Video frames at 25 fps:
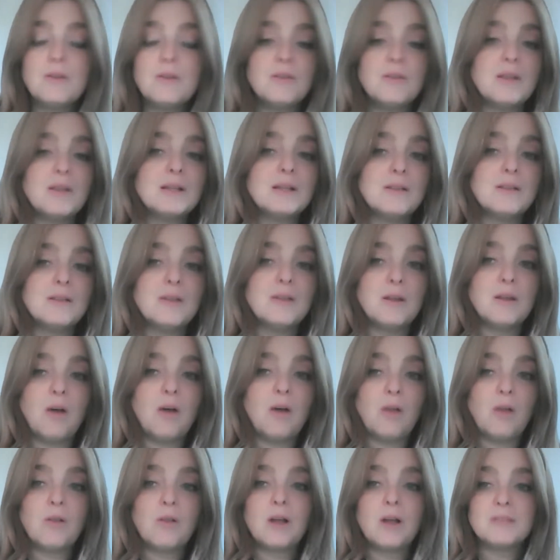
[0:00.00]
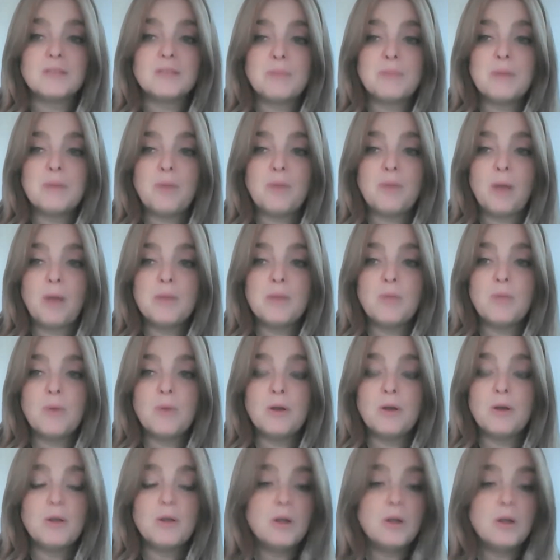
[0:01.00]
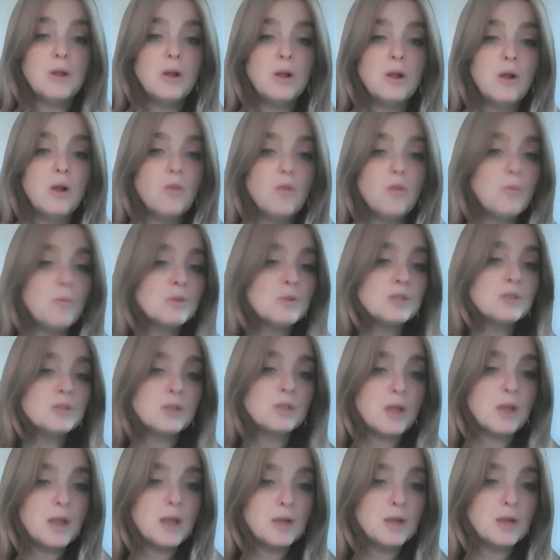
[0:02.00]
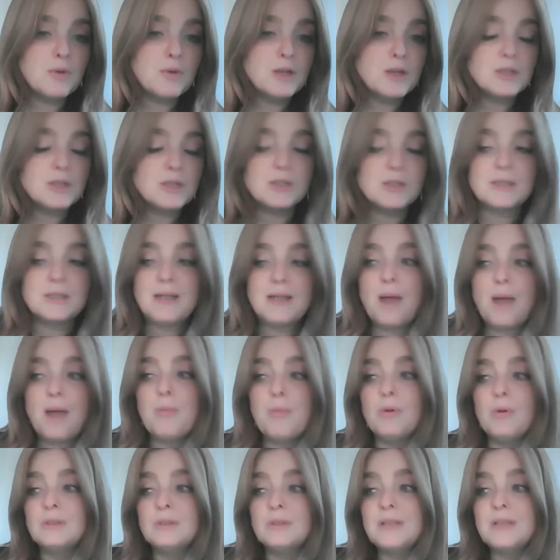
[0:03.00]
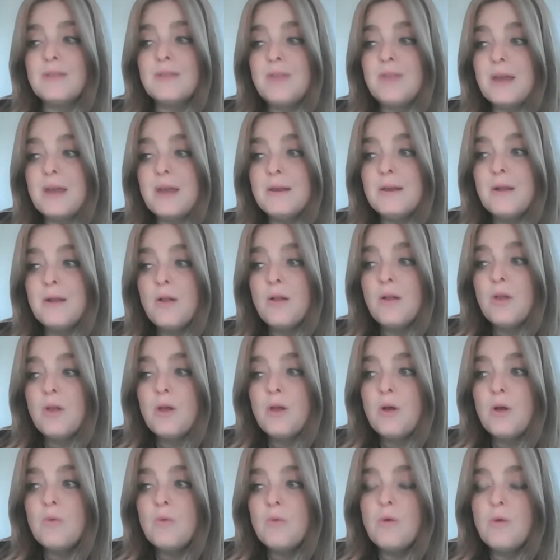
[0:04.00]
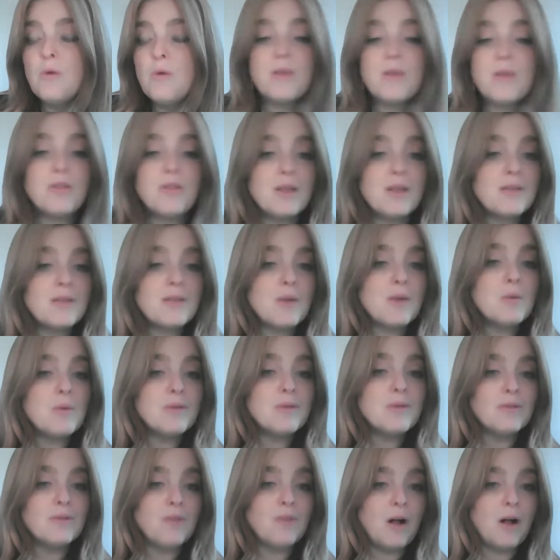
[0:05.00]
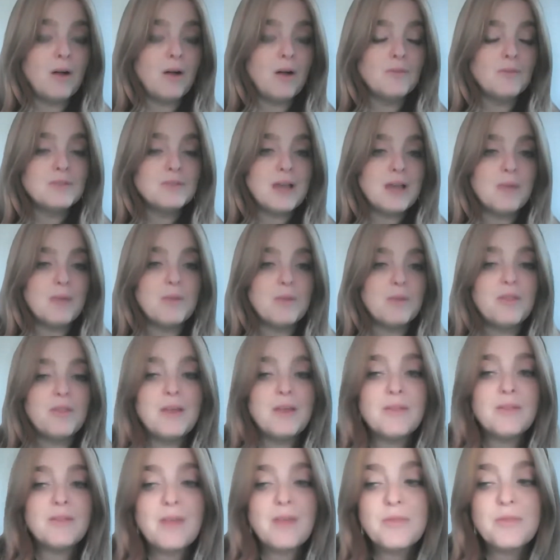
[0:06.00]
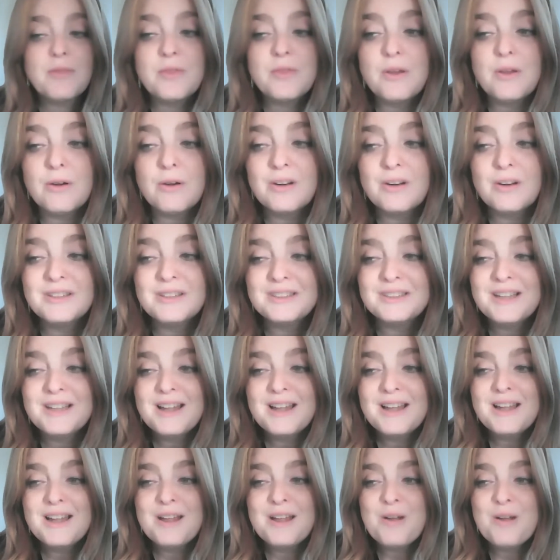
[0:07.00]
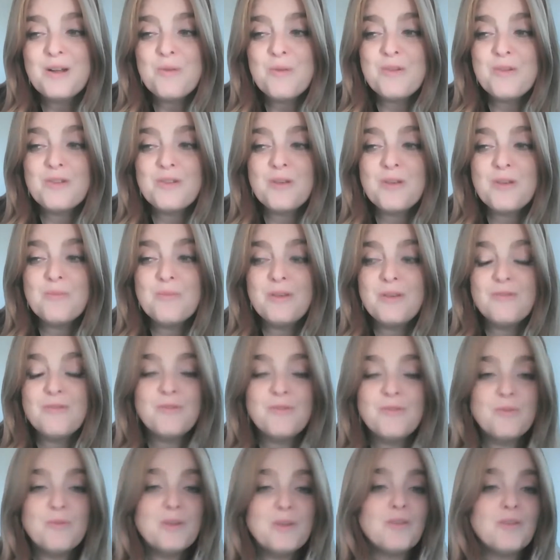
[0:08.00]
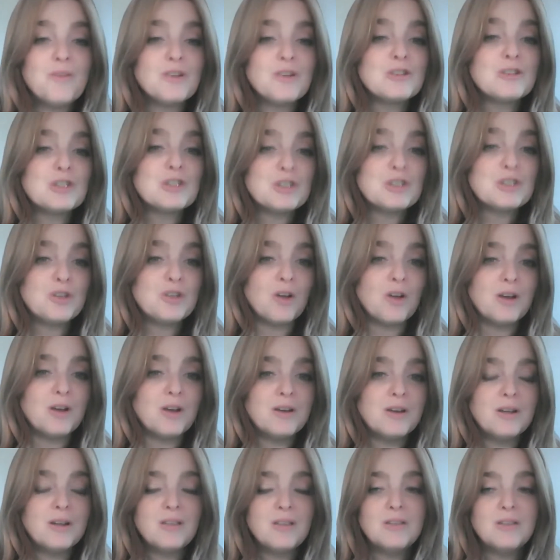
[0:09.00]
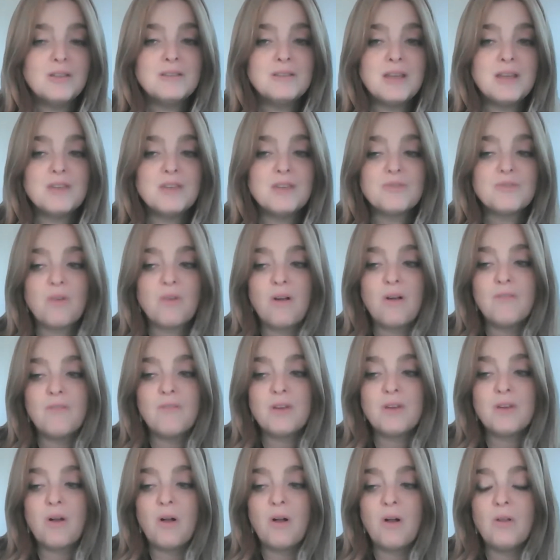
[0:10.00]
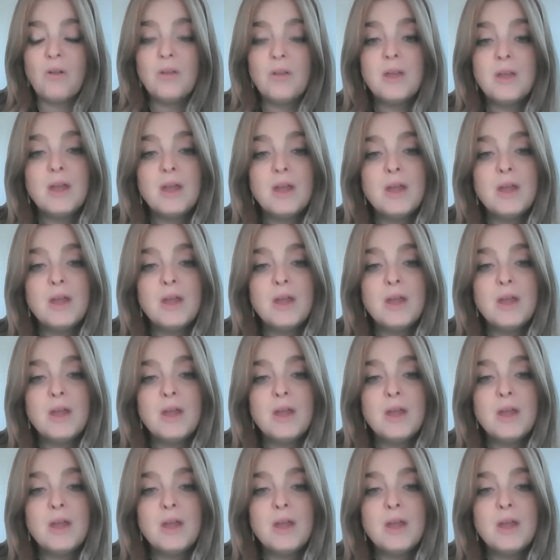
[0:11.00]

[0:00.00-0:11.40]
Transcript: the, the Holocaust being probably one of the most egregious examples. And then when we think that we've evolved and we think that there's we've we've we've understood the danger of it all,